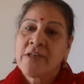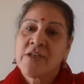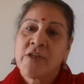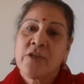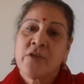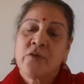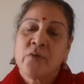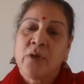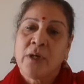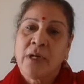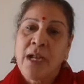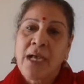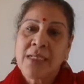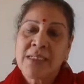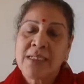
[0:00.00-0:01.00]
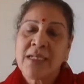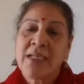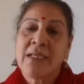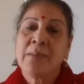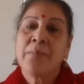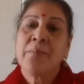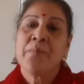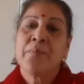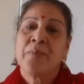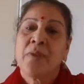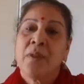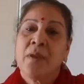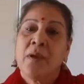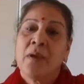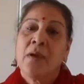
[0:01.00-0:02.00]
through a glass slab,
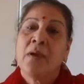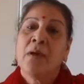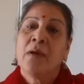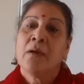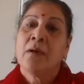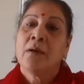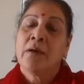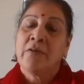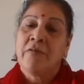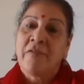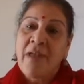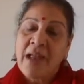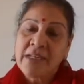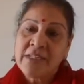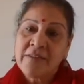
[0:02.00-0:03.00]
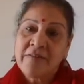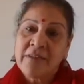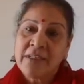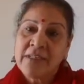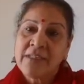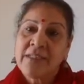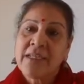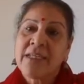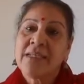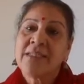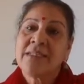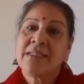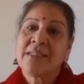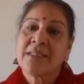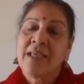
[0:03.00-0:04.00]
refractive
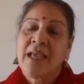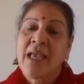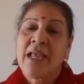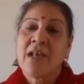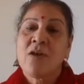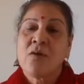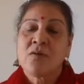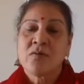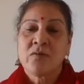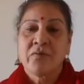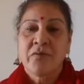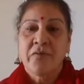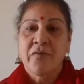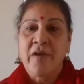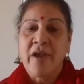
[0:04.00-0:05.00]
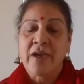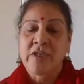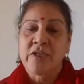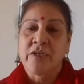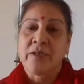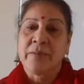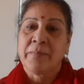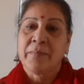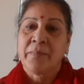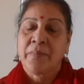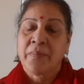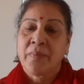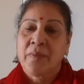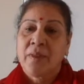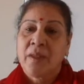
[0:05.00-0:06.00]
index and laws of refraction.
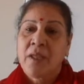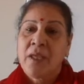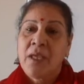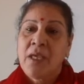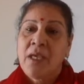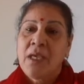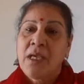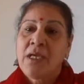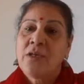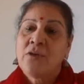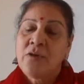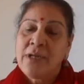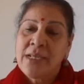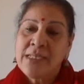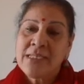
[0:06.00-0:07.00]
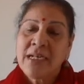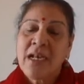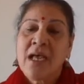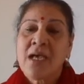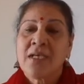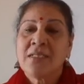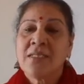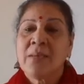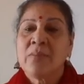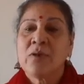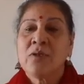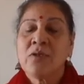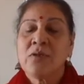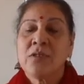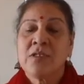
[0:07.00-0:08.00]
In today's class I'm
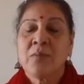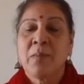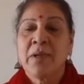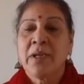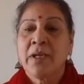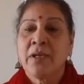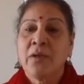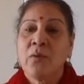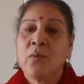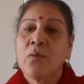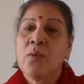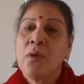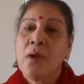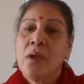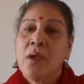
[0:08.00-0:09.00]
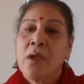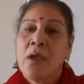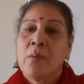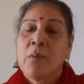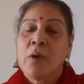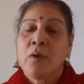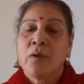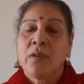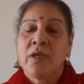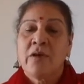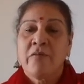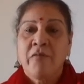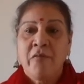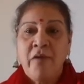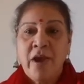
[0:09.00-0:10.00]
going to explain you about the
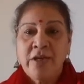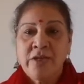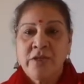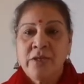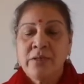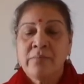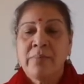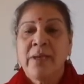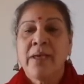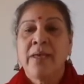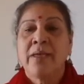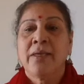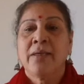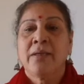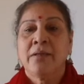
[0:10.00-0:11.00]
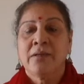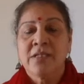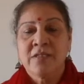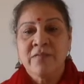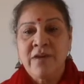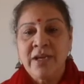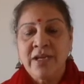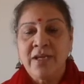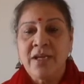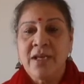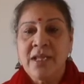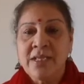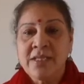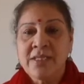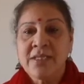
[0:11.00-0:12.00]
refraction by the spherical
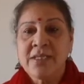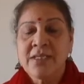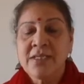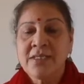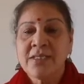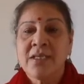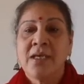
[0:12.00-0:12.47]
lenses,